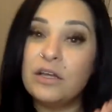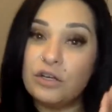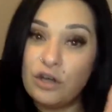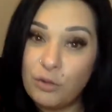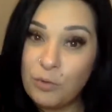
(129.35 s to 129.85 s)

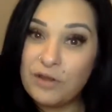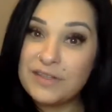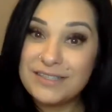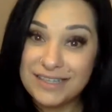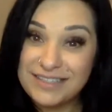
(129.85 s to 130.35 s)
No more
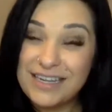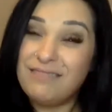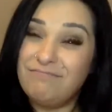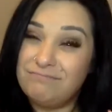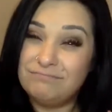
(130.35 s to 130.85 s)
than 60,
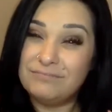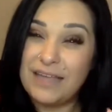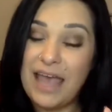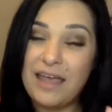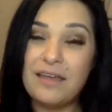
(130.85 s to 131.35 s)

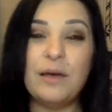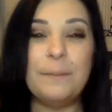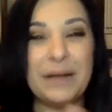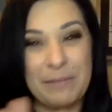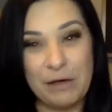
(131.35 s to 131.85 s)
okay?
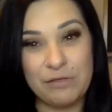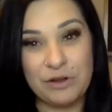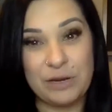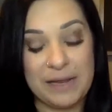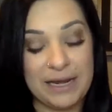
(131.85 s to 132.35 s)
But about
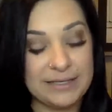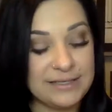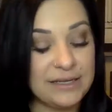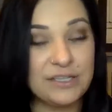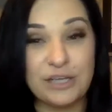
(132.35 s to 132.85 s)
30 minutes.
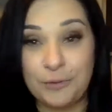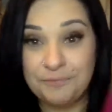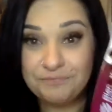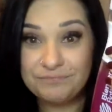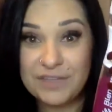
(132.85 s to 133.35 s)
So
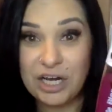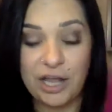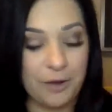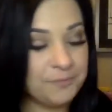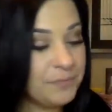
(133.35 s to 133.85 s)
there you go.